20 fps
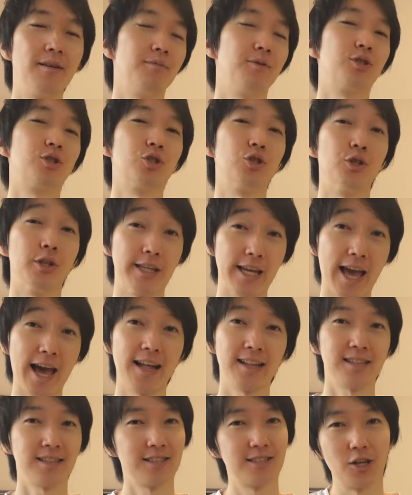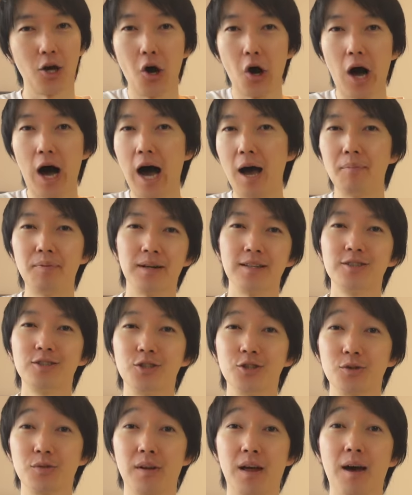able to yet, so I plan
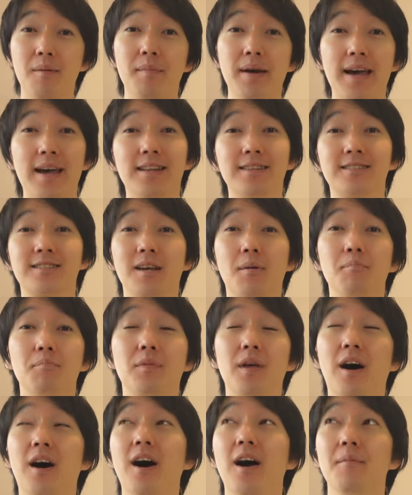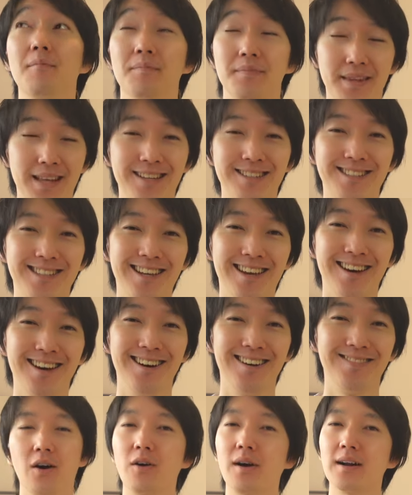to climb it sometime next year.
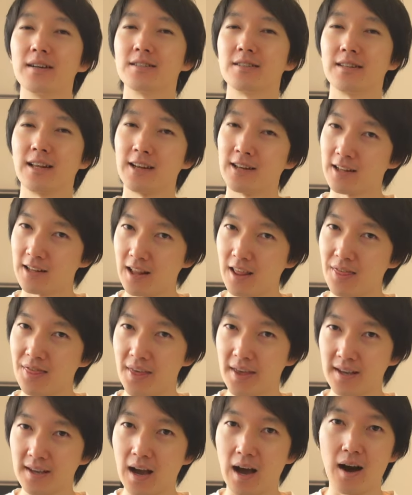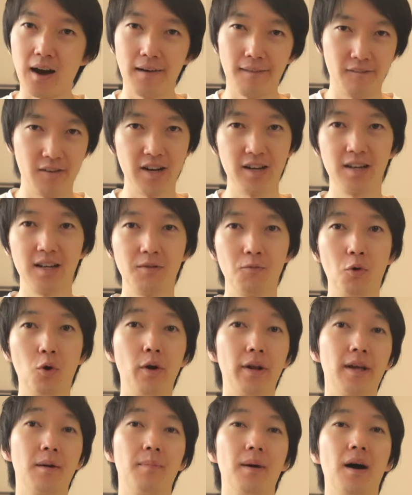Alright, so another thing I really
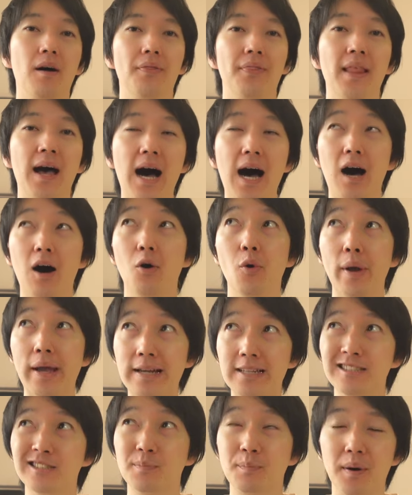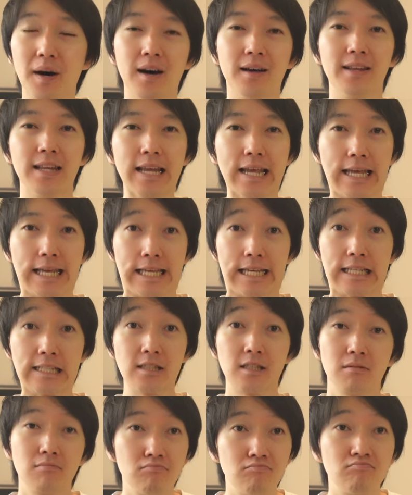worry about now in Japan is,
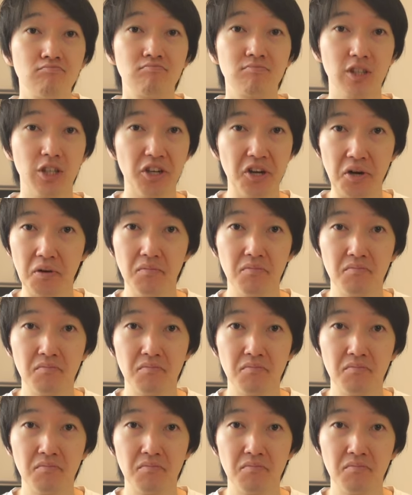you know,